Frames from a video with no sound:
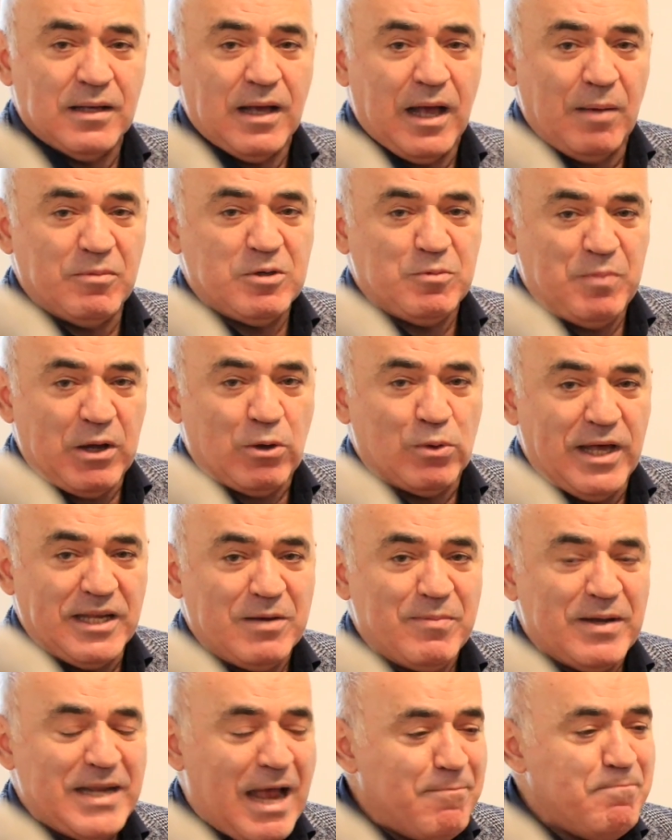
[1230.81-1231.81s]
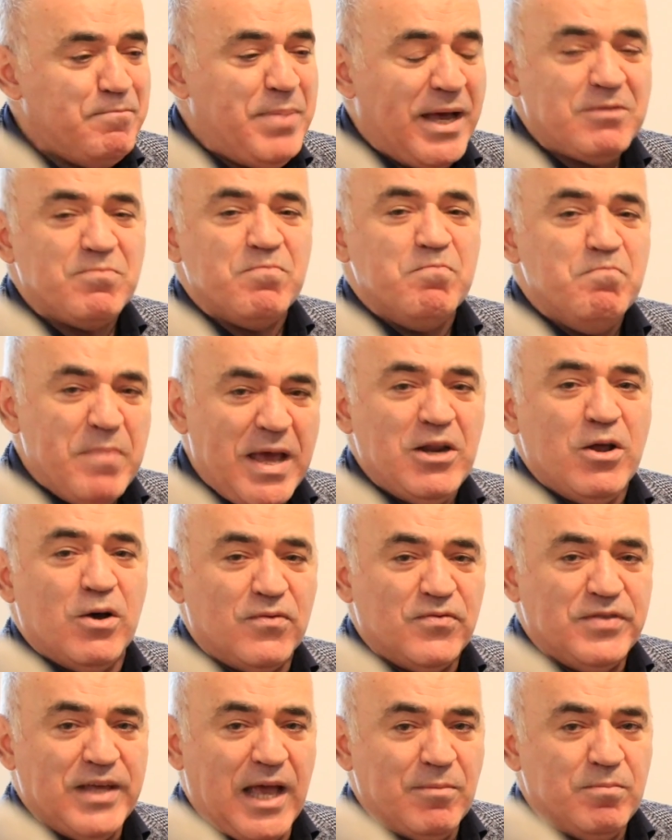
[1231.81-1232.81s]
I'm speculating, but I bet many
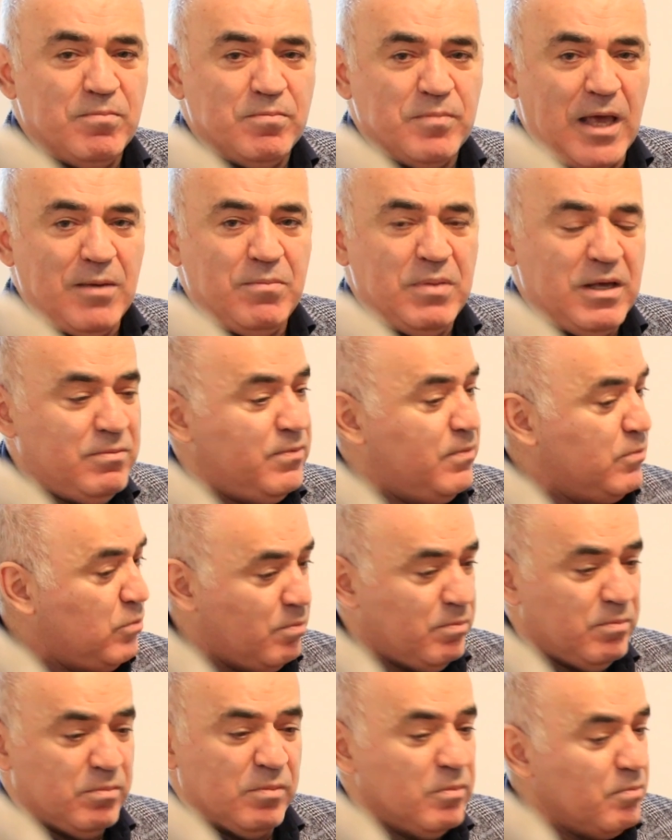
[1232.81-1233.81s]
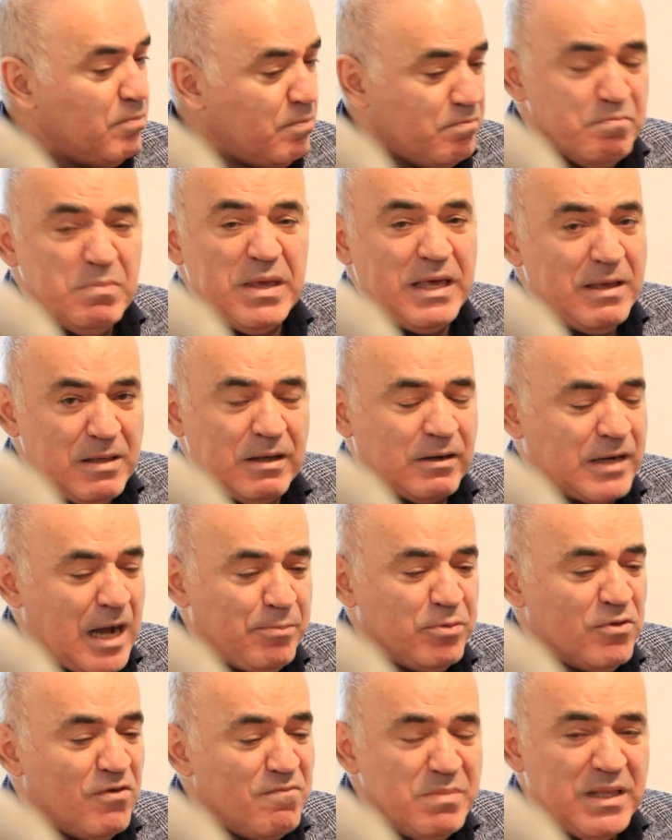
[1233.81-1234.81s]
of them, maybe a
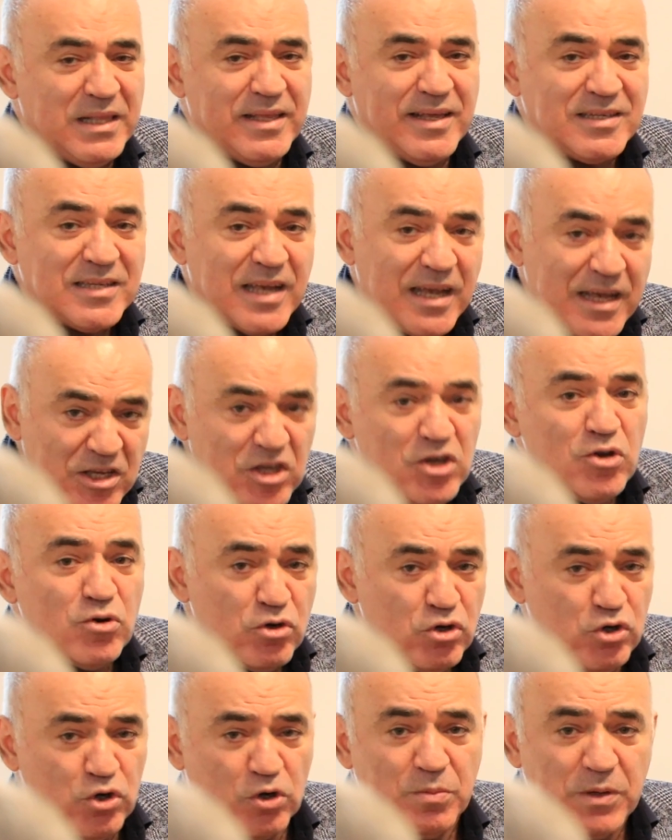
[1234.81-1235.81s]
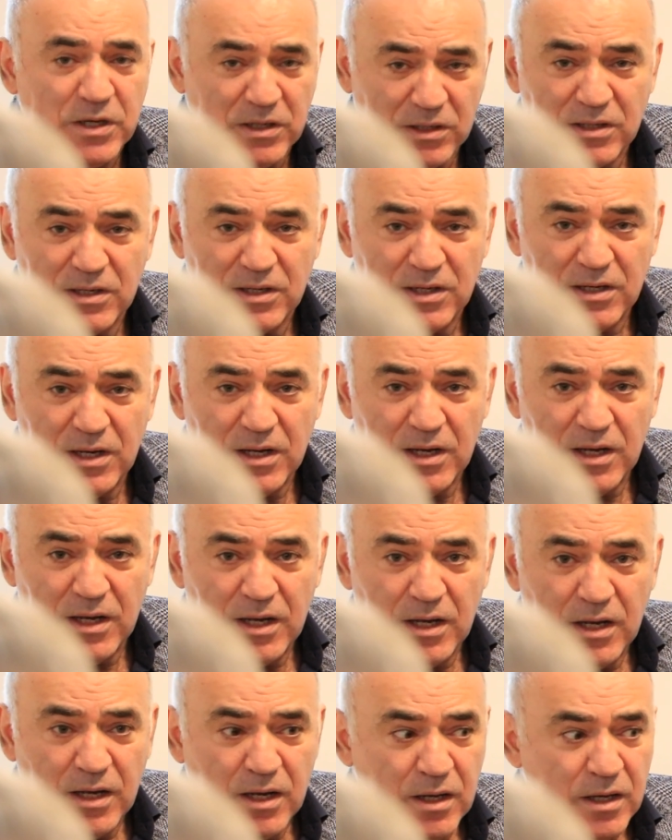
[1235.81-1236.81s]
couple of millions, here in Germany.
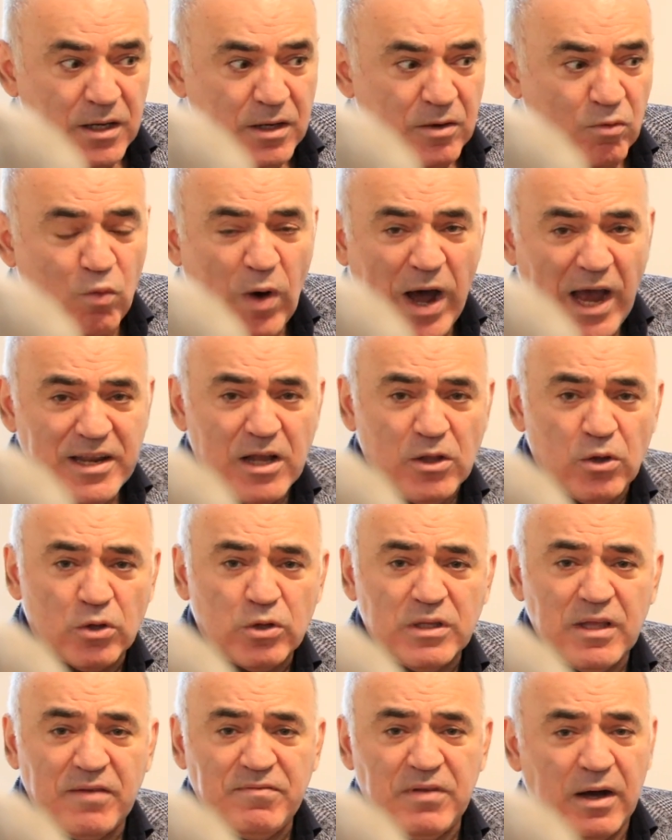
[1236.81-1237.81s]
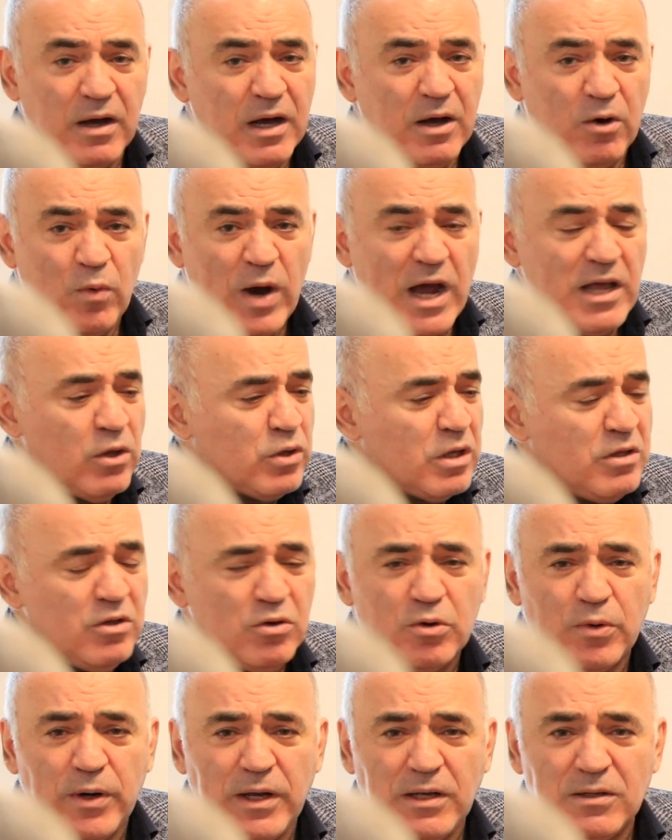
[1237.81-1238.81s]
Why not in
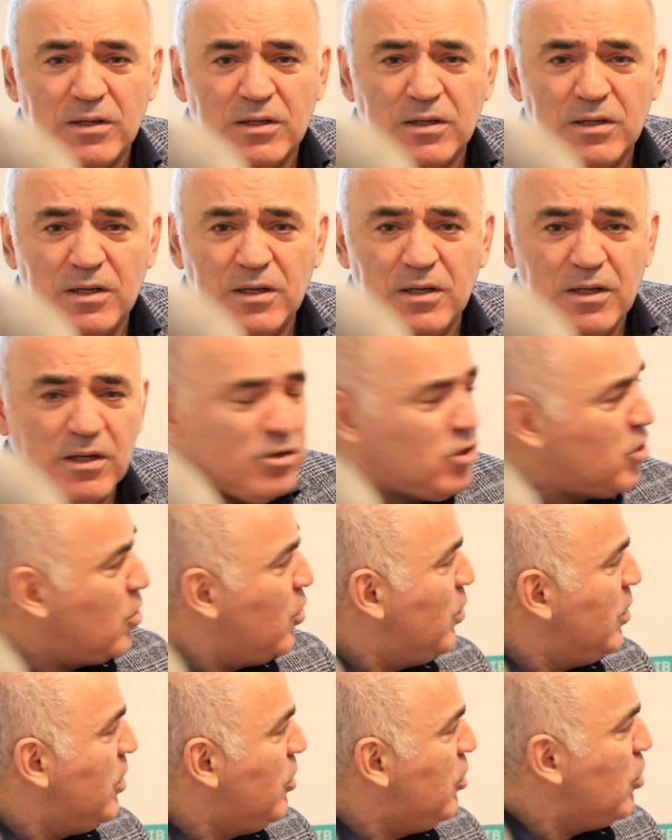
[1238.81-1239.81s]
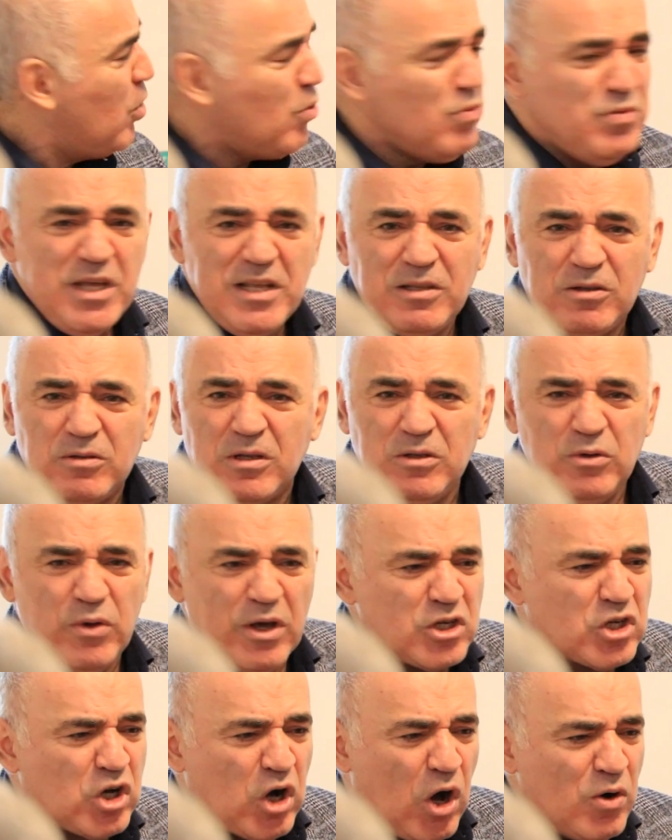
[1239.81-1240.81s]
Ukraine? So you don't need
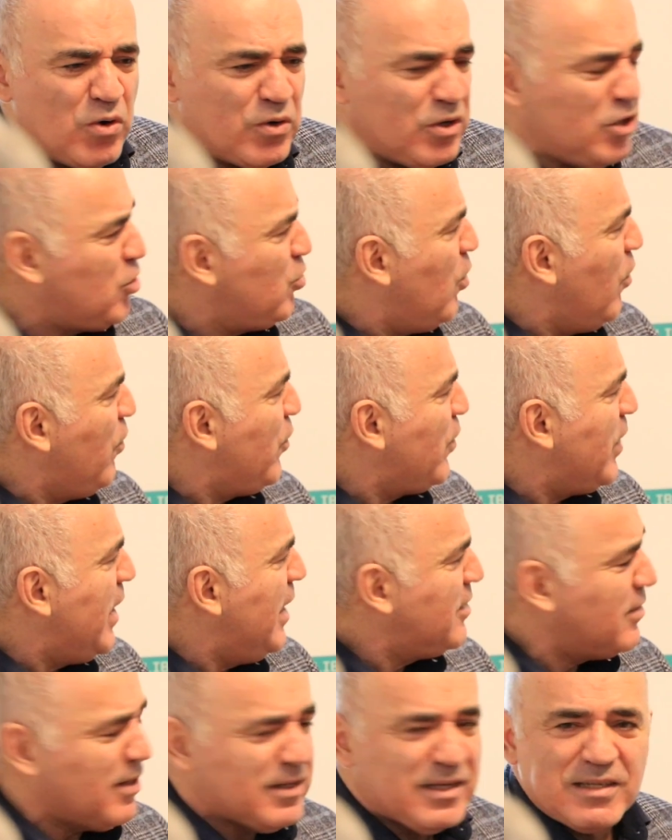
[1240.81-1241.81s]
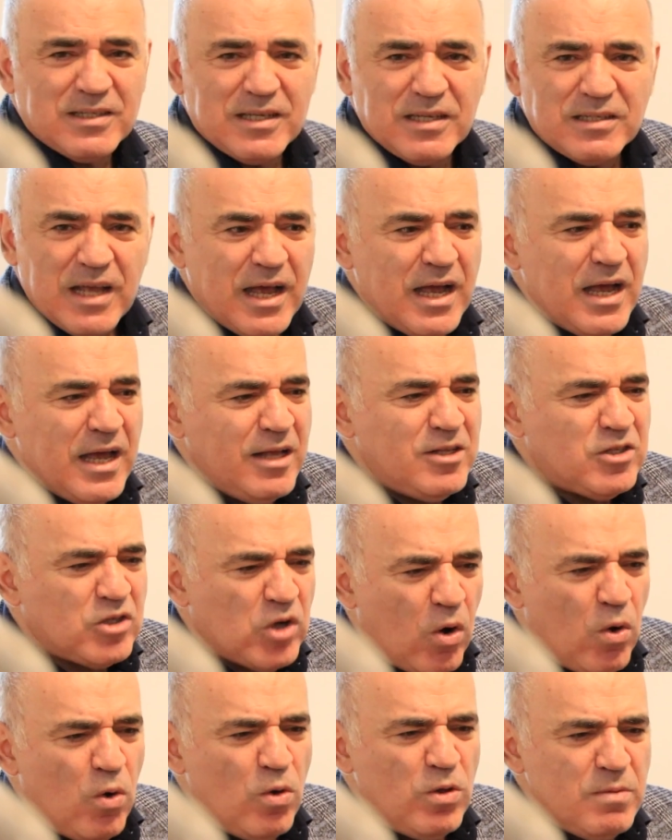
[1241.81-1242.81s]
U.S. Congress to authorize it.
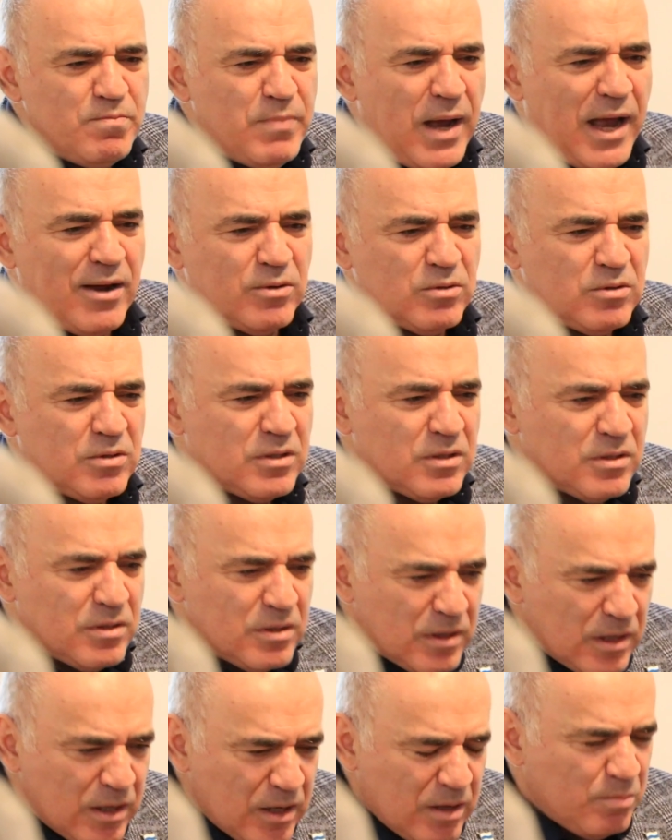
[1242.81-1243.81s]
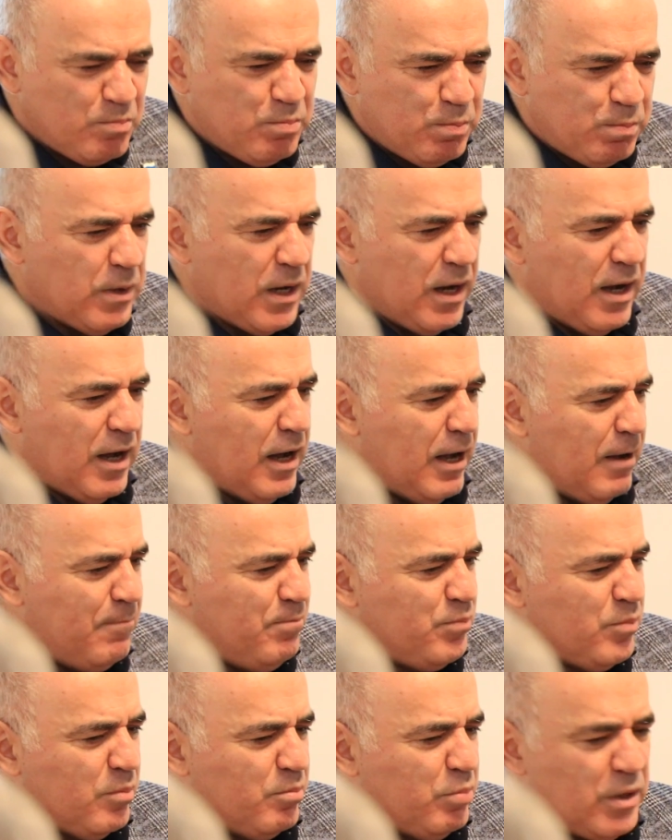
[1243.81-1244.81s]
It's all about
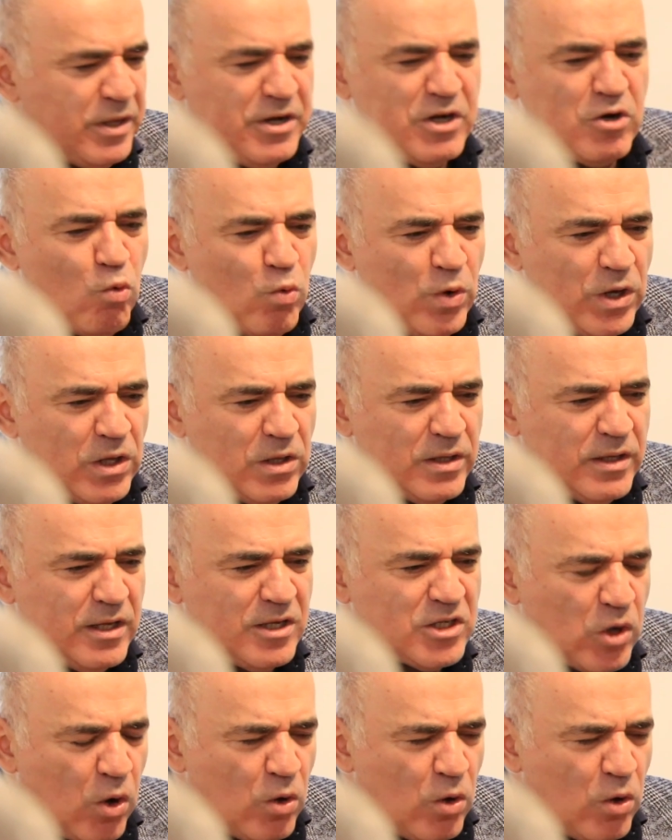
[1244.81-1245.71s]
political will. It's